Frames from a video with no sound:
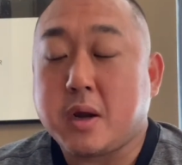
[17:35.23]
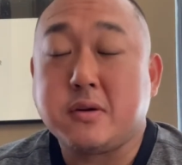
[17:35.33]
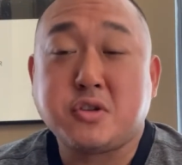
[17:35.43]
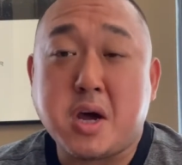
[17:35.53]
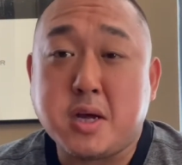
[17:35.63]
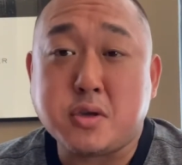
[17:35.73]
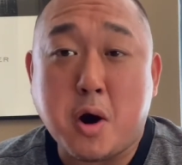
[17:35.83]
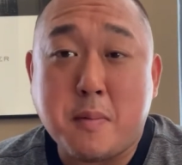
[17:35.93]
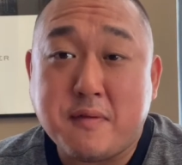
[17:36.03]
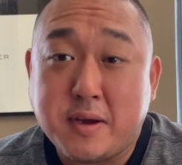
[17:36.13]
Shout out to
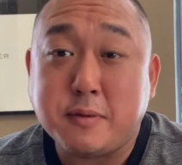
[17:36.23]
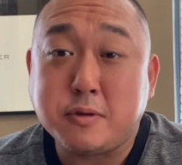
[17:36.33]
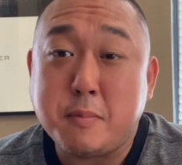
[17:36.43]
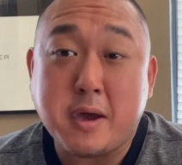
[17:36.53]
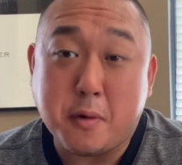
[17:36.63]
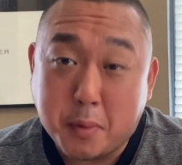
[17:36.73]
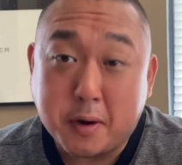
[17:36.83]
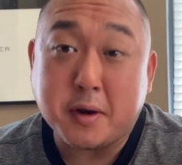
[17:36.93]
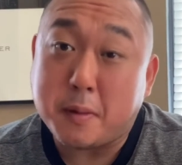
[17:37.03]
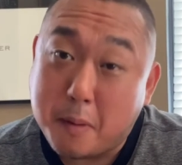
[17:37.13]
all my families who make it work
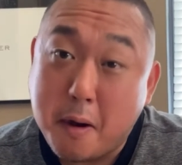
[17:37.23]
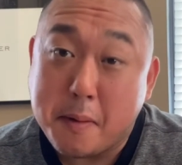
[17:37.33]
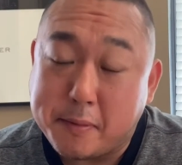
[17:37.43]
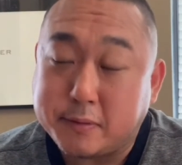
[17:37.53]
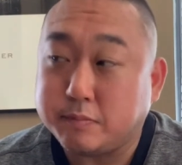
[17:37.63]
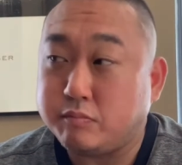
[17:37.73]
in an apartment.